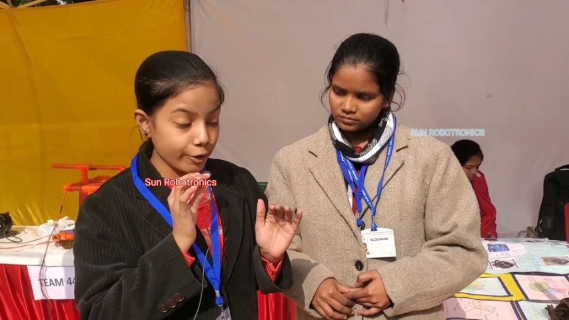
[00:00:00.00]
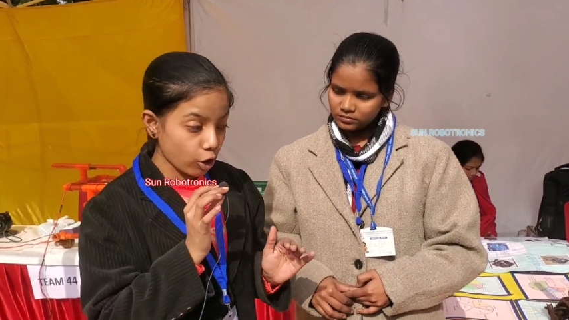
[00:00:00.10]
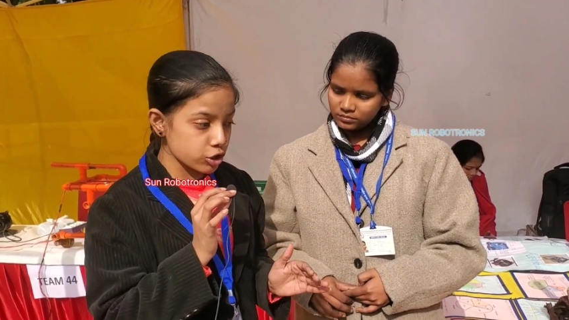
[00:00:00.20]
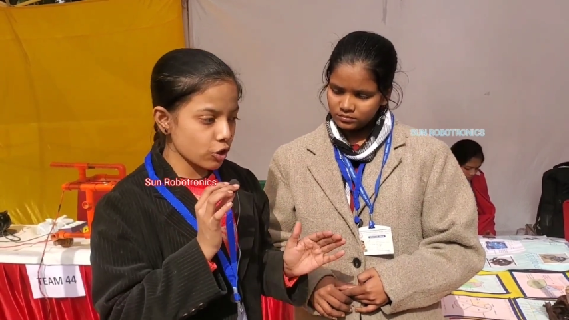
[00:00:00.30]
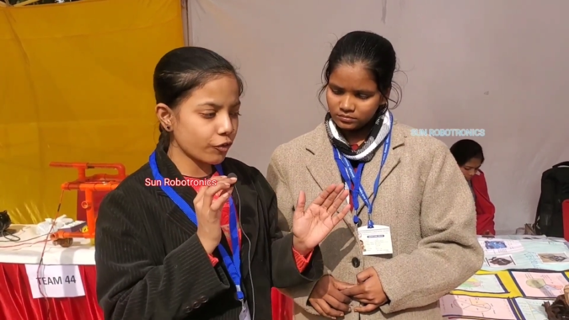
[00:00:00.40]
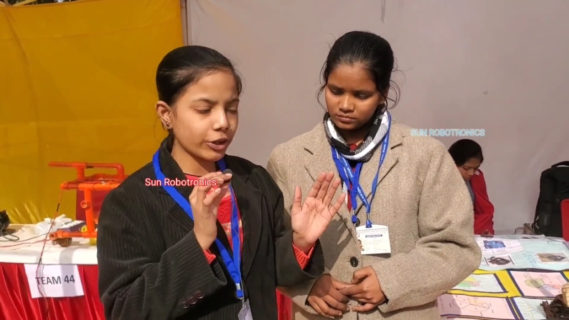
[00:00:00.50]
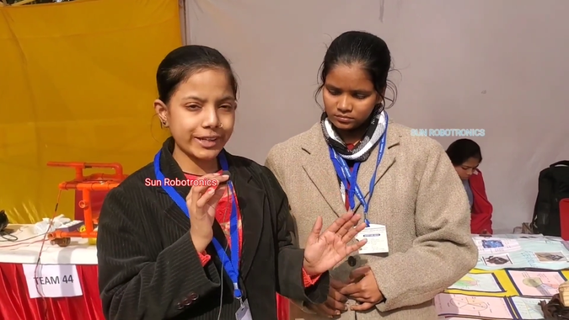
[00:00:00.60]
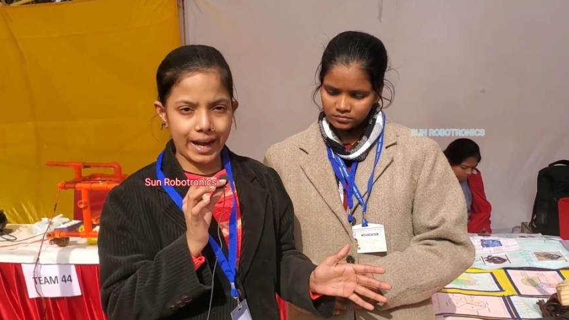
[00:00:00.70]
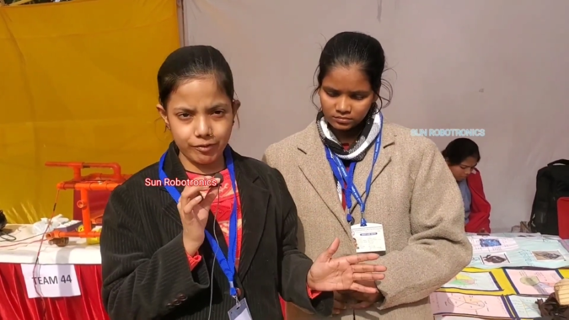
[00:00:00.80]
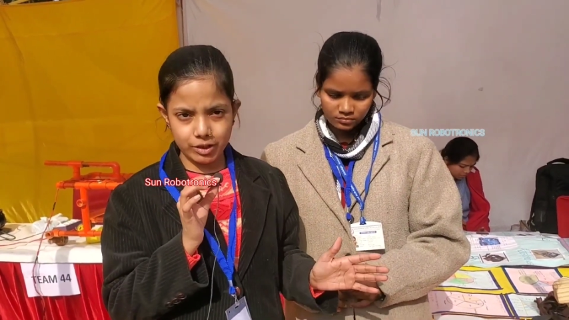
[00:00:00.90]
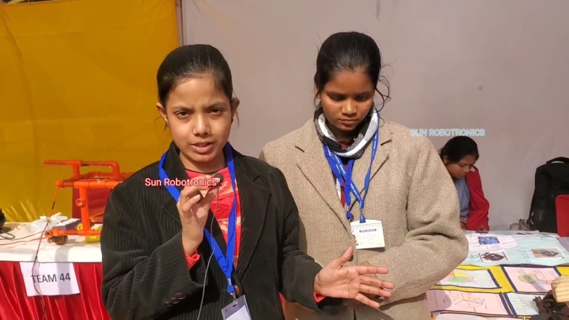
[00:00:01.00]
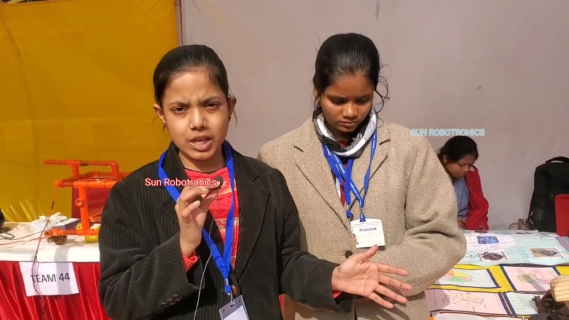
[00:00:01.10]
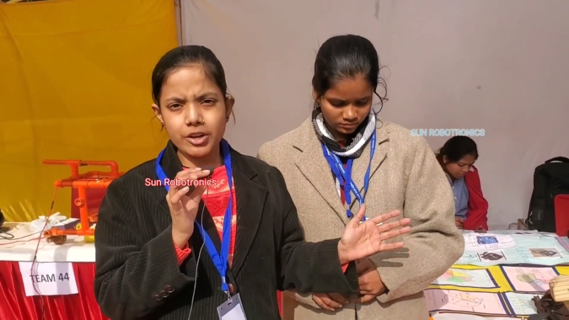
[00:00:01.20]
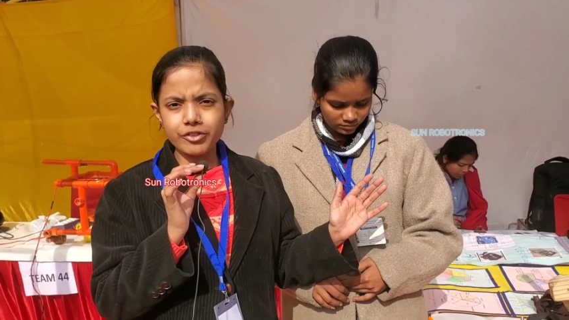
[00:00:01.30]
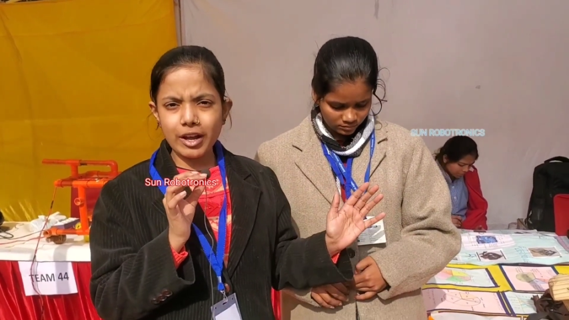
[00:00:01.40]
Speaker 1: And also for
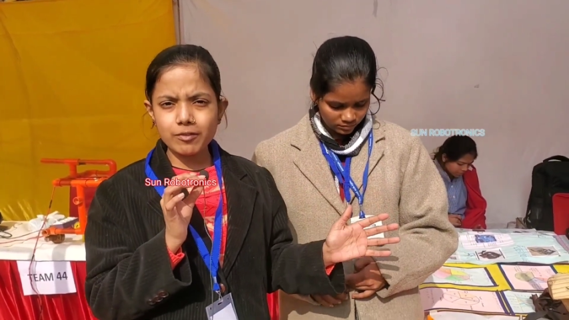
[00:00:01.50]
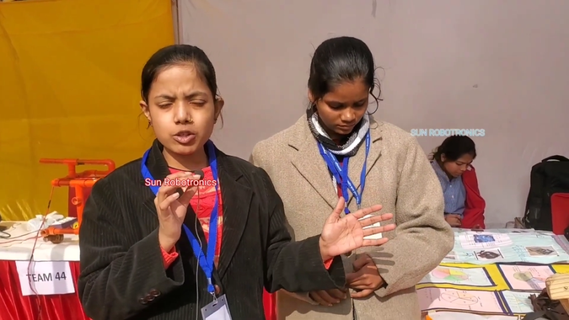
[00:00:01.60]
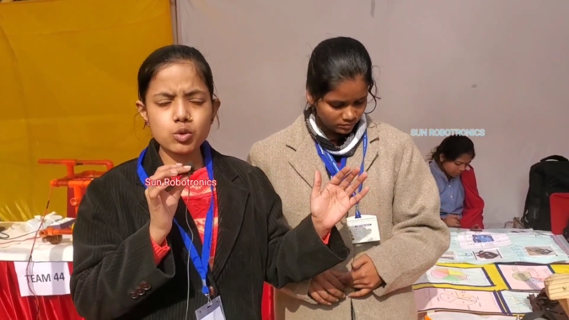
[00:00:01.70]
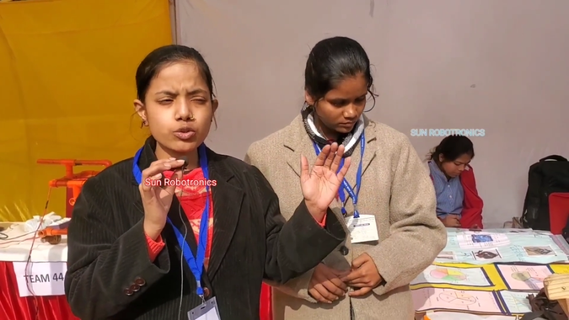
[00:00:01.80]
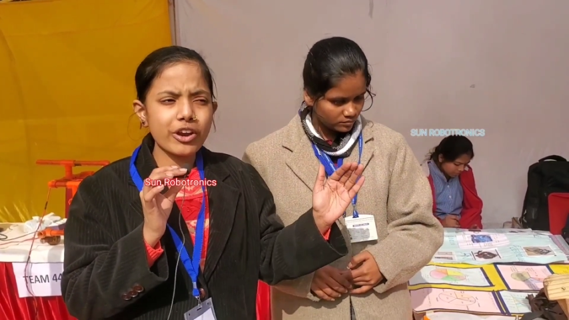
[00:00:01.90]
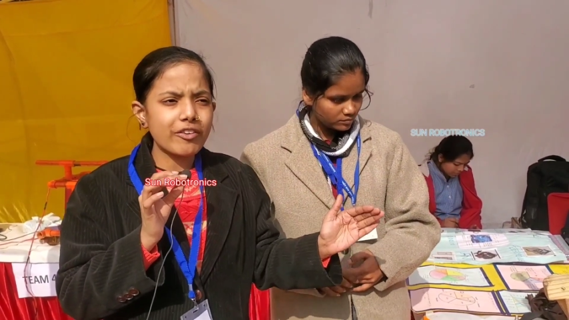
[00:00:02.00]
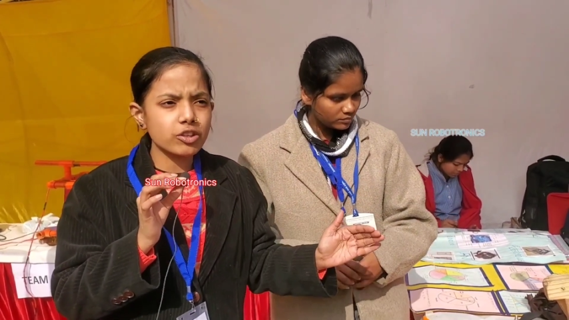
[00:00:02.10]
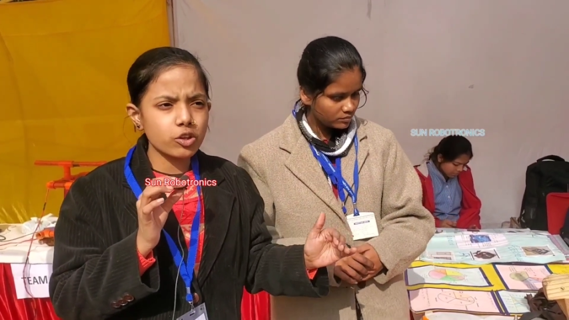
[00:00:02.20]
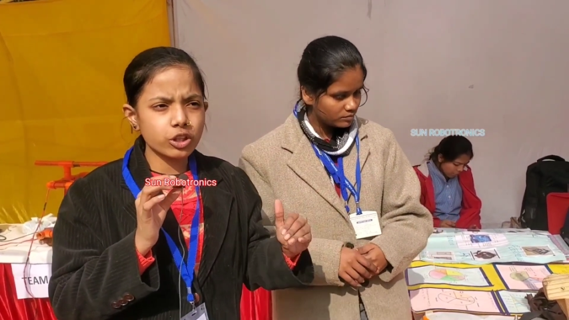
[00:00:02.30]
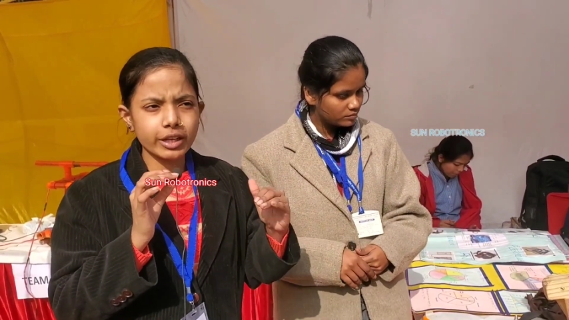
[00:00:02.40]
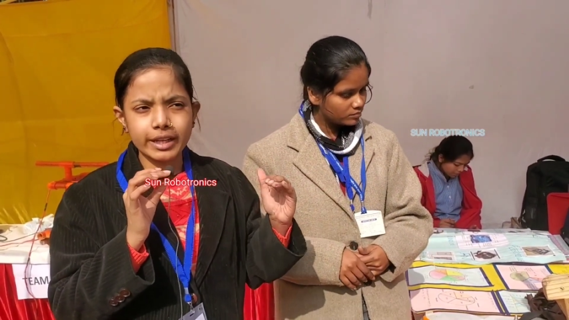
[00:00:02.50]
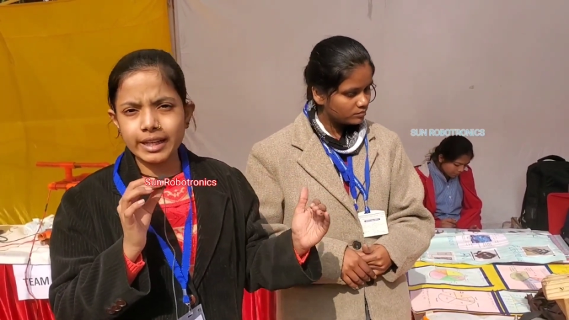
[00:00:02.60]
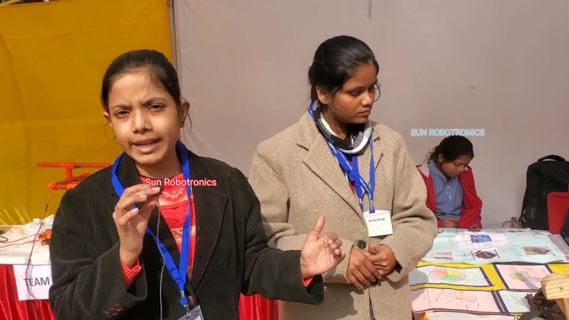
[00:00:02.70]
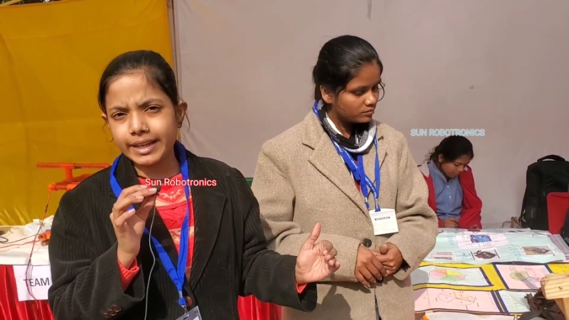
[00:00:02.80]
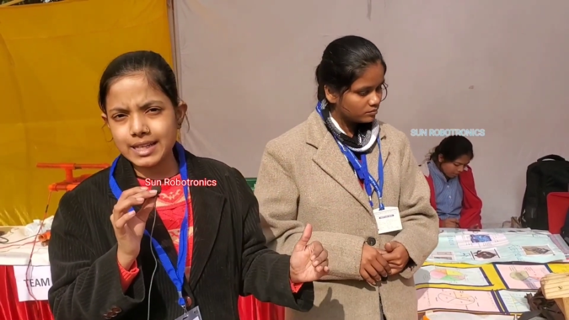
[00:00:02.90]
travelers, travelers who travel on the
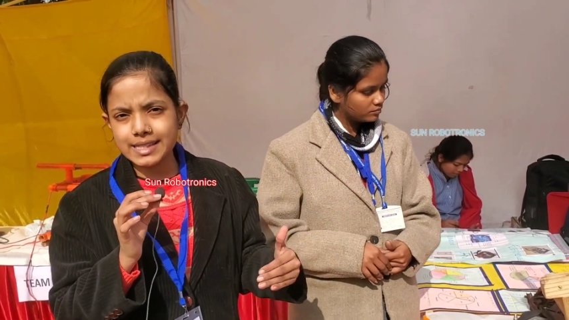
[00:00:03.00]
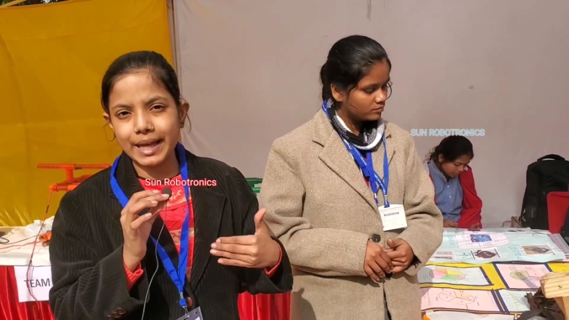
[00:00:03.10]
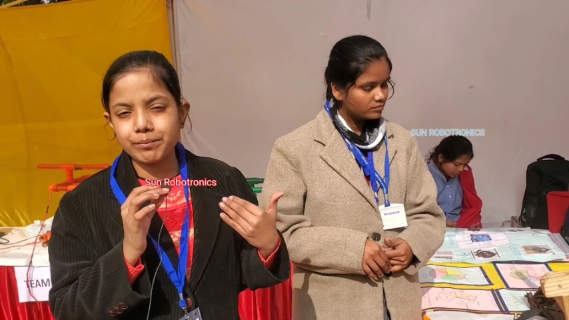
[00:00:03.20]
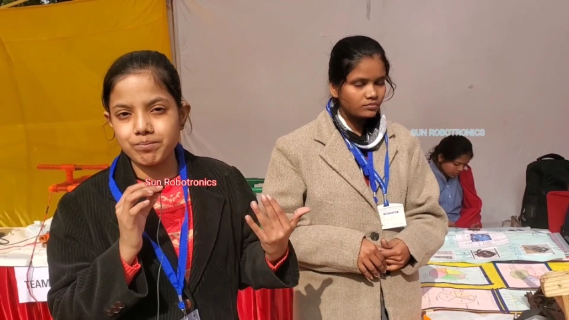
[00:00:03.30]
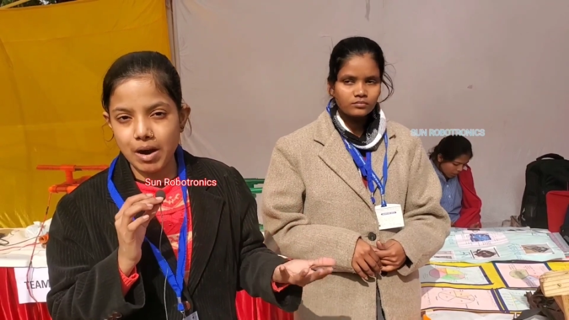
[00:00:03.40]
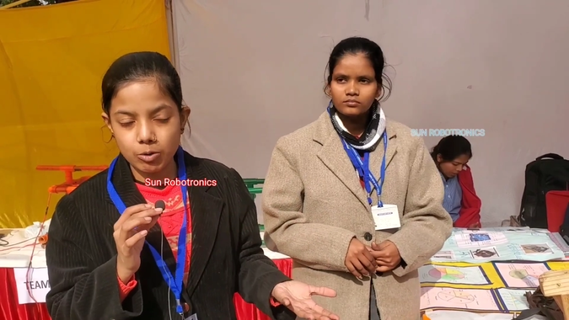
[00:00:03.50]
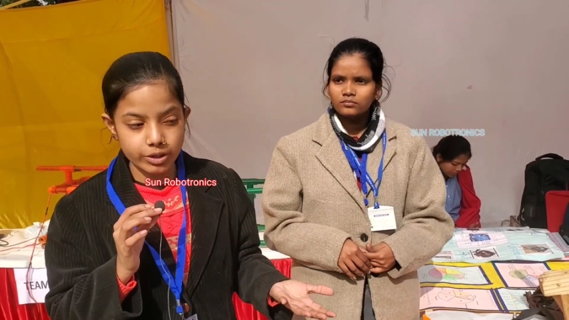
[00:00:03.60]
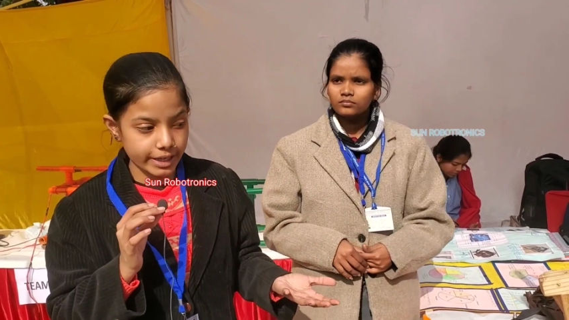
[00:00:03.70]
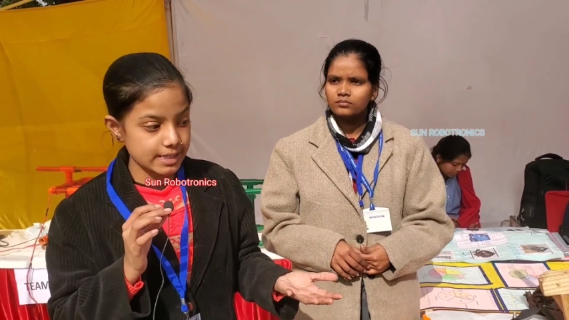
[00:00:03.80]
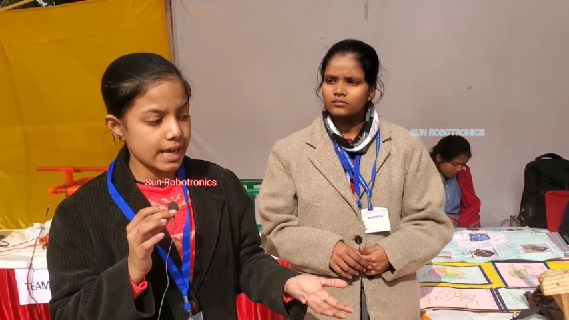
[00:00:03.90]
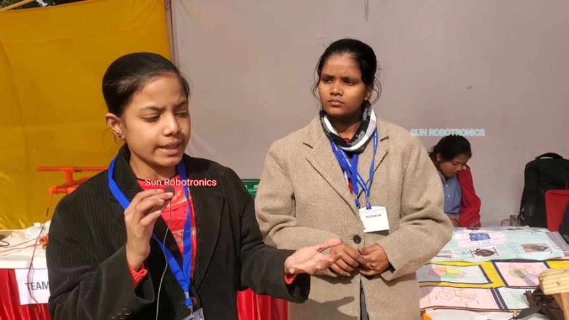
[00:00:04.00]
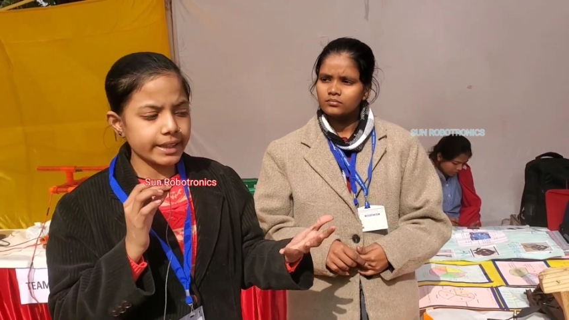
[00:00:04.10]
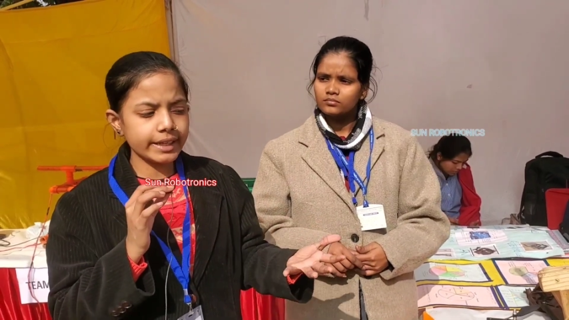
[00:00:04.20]
hill areas like mountains,